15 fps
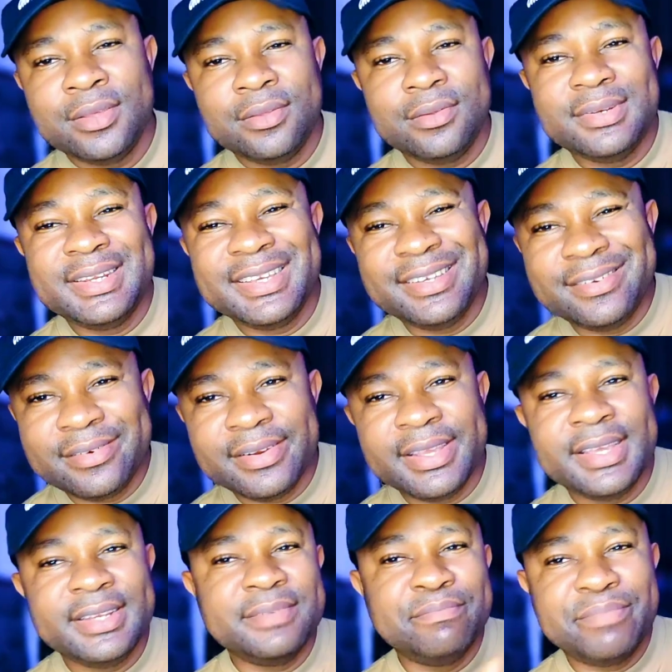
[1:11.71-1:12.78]
the
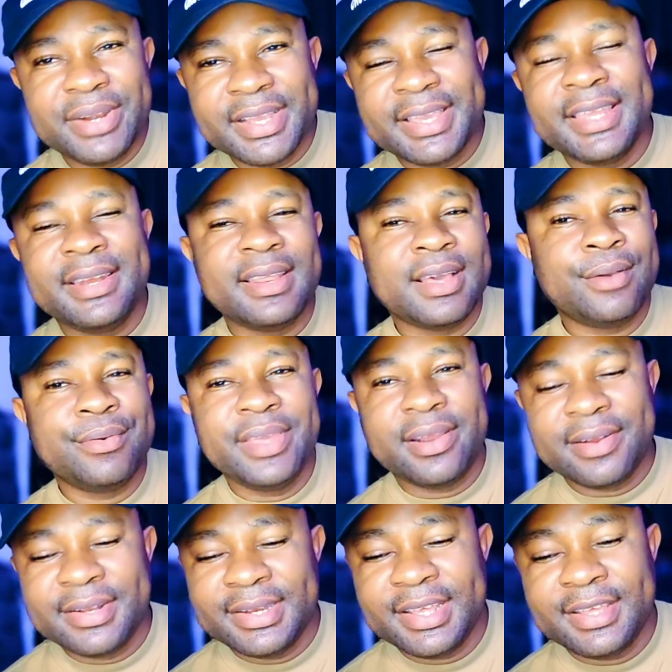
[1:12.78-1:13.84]
grid breaking down here
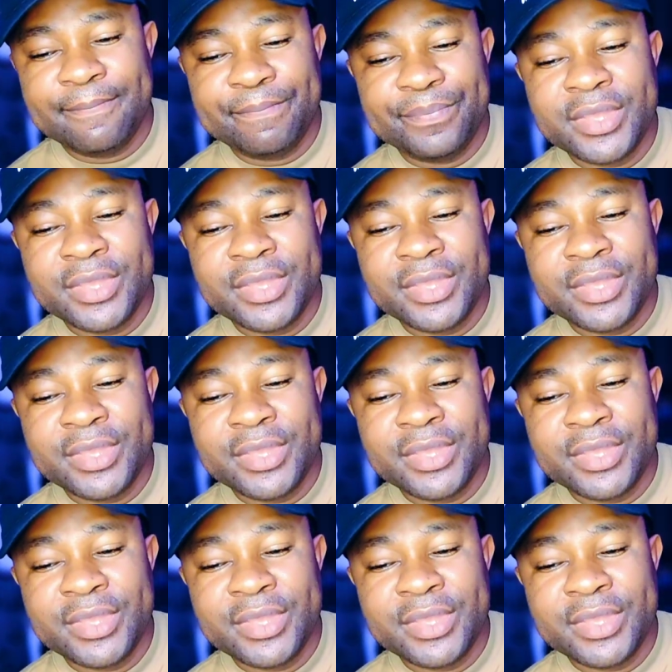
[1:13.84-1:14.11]
and there.